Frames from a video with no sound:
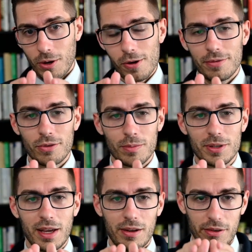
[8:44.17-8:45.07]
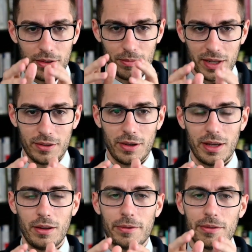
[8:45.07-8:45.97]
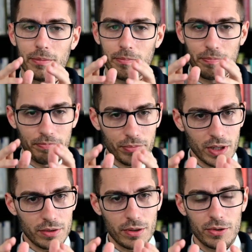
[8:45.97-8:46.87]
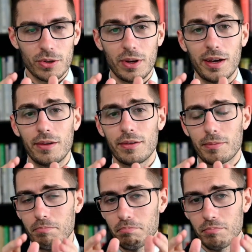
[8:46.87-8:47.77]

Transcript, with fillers: all forms of health, mental health, social health,